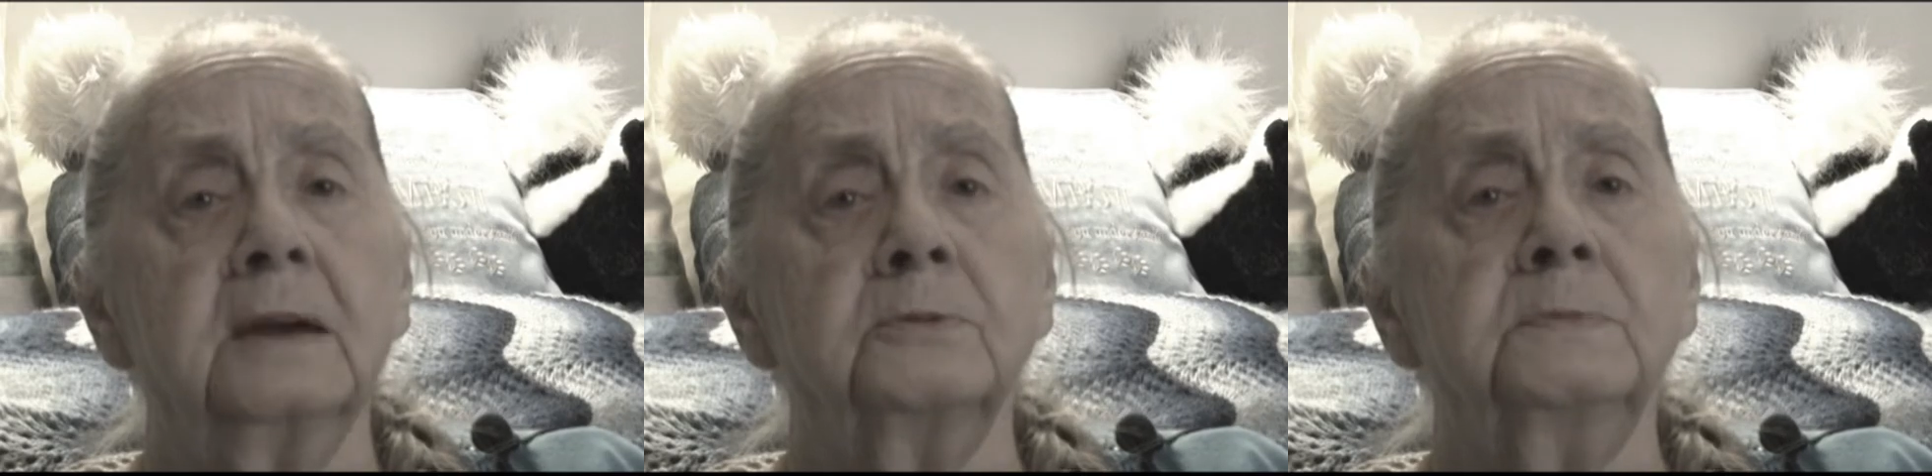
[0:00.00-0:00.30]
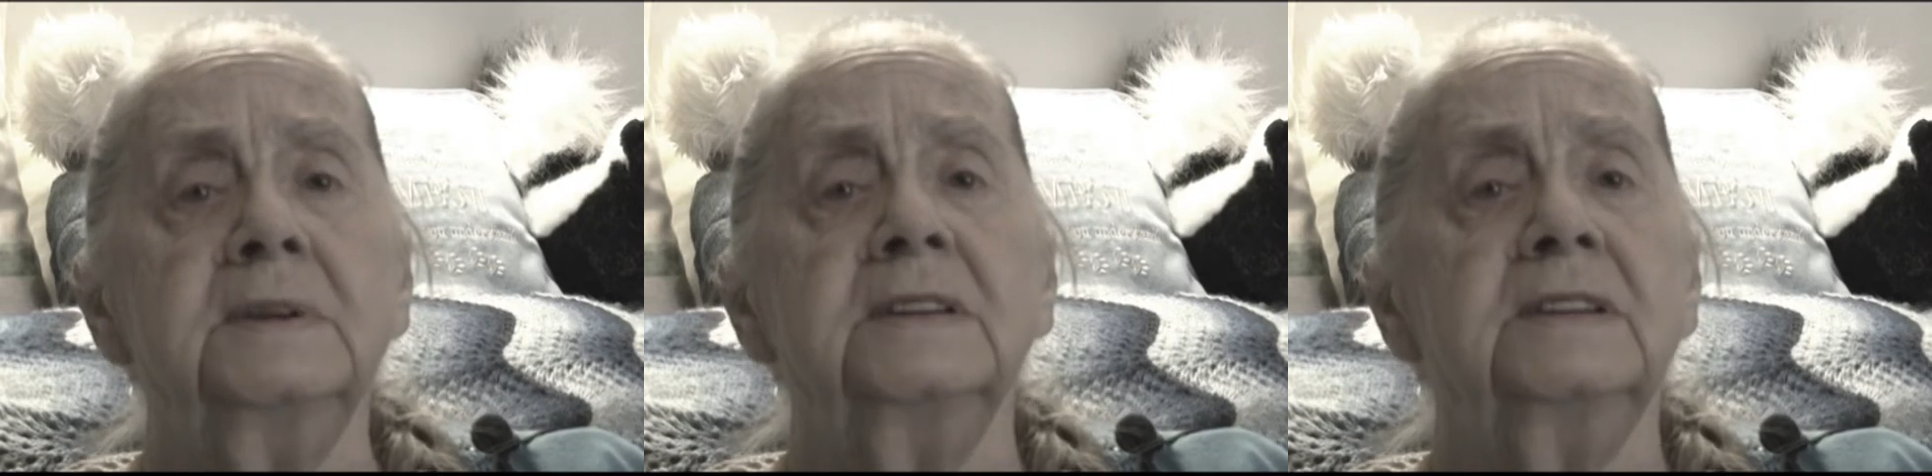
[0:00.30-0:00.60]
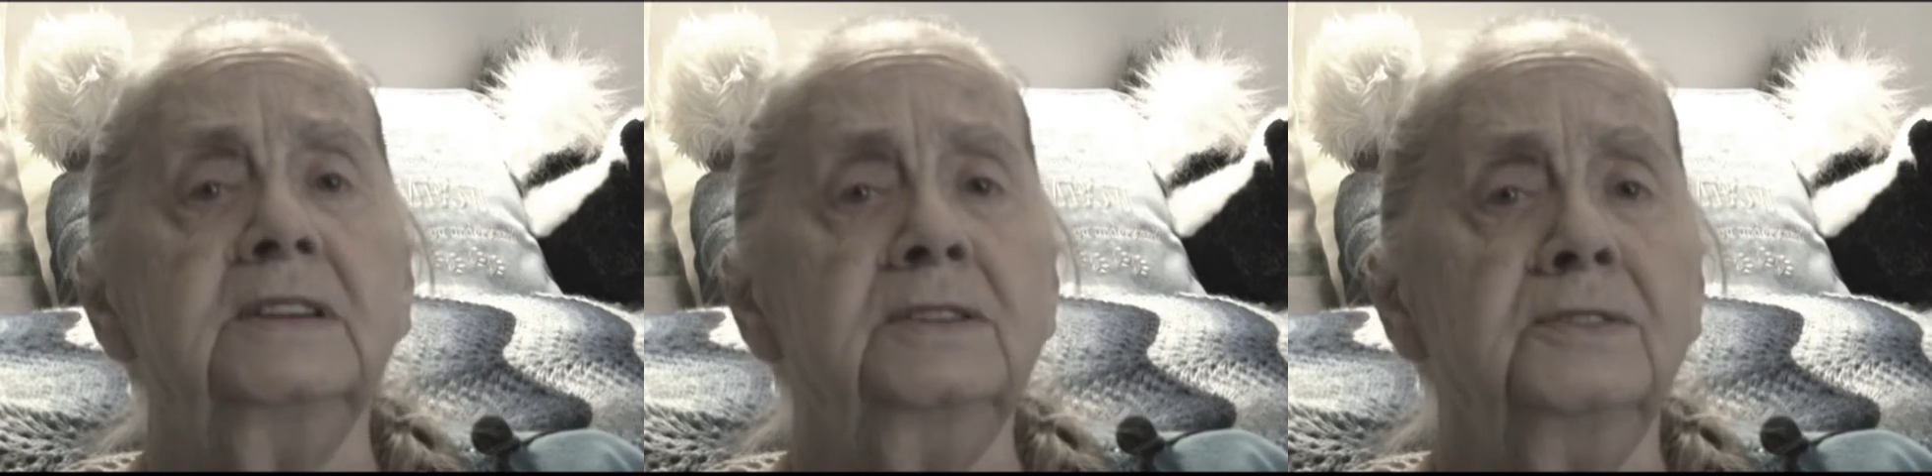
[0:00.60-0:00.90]

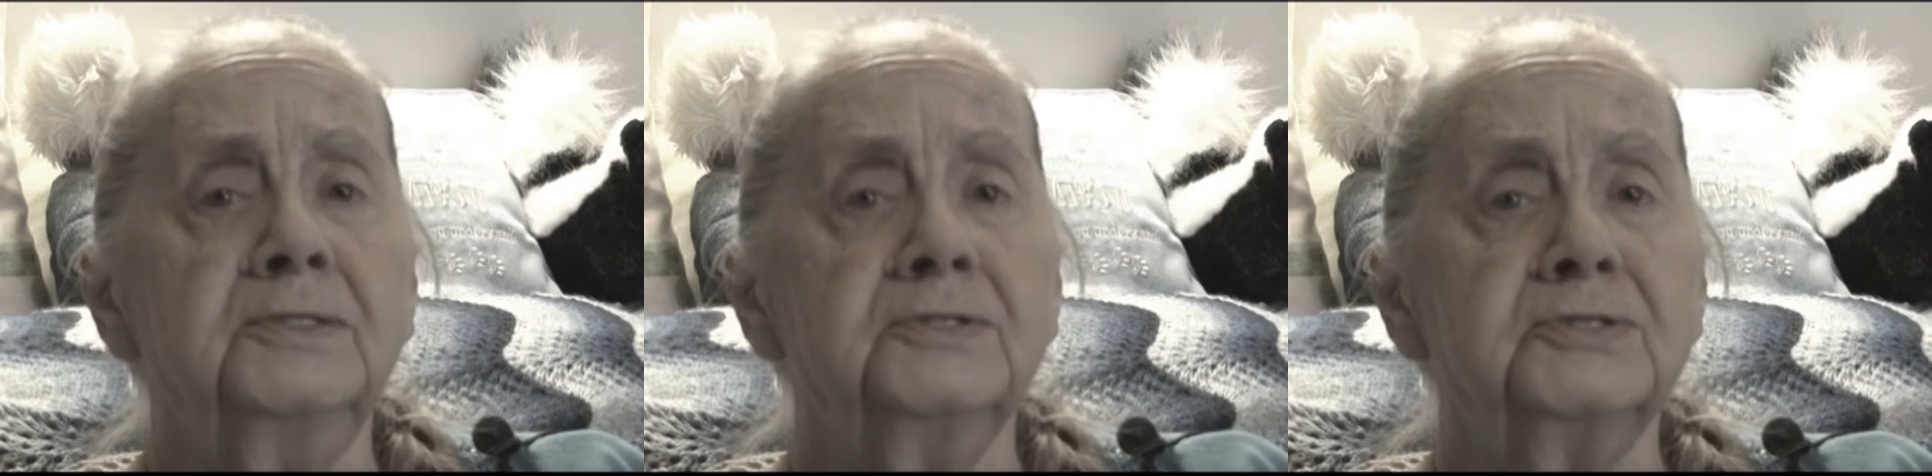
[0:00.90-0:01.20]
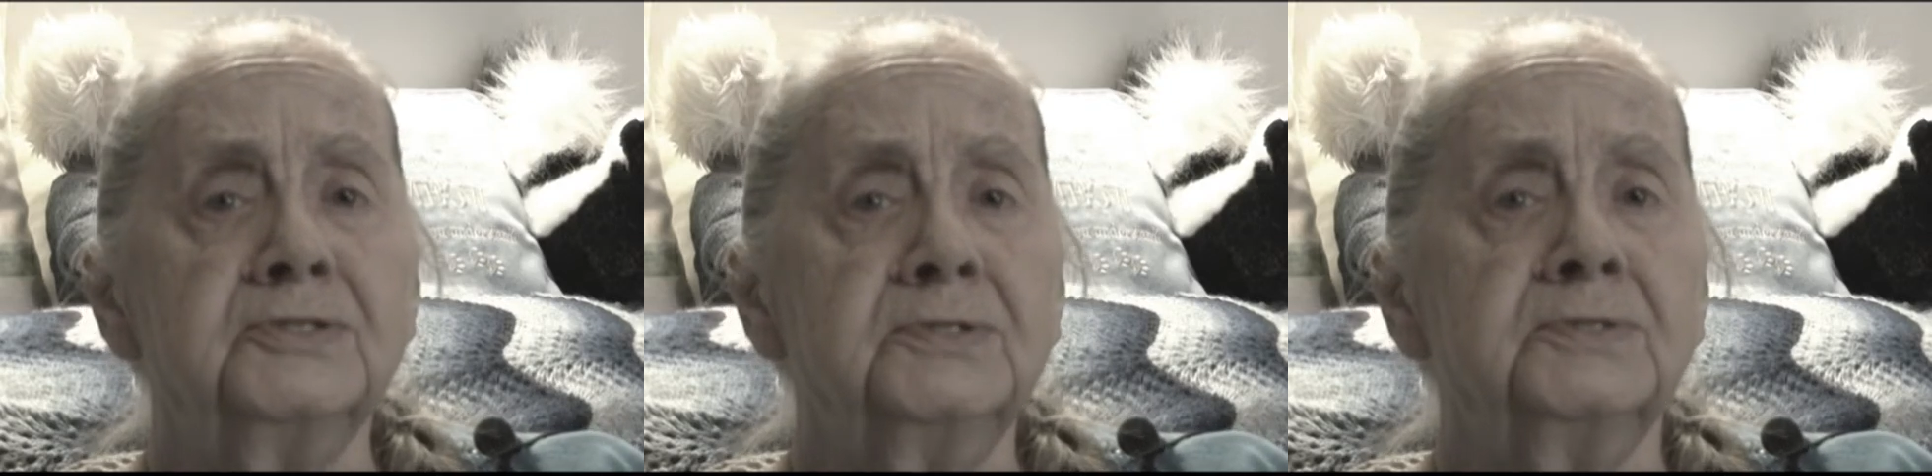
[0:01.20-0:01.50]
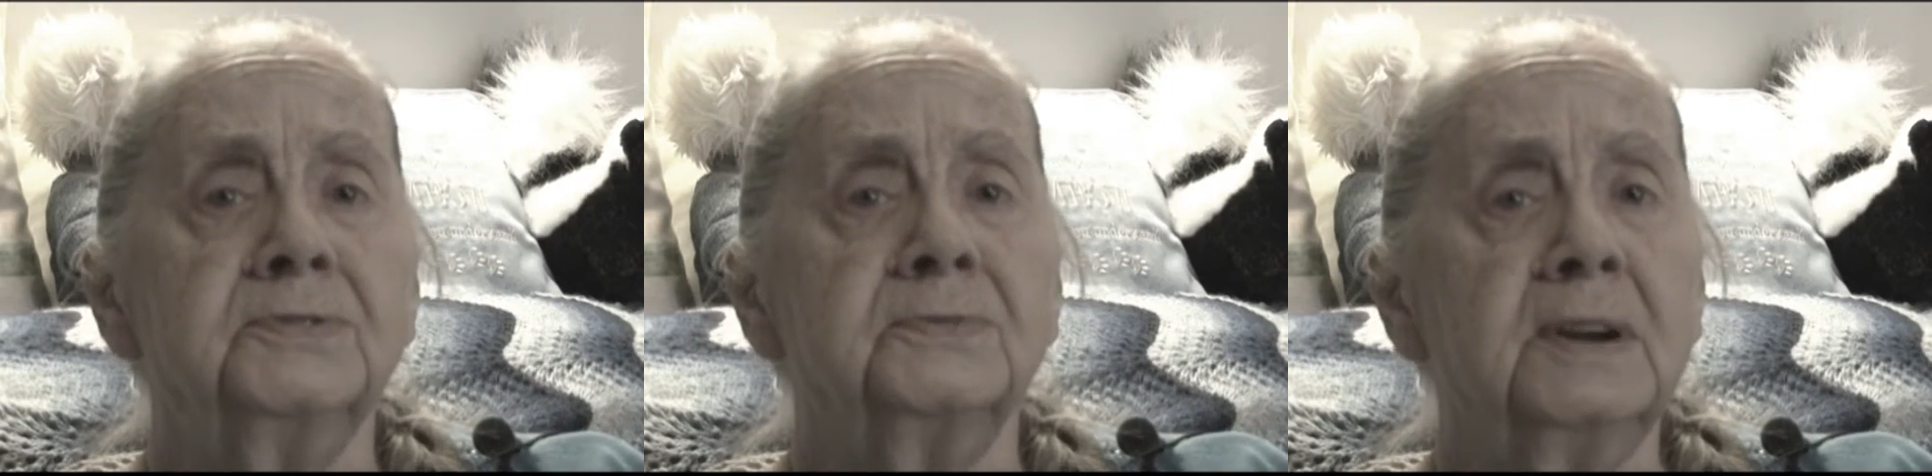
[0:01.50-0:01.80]
With Hitler's Third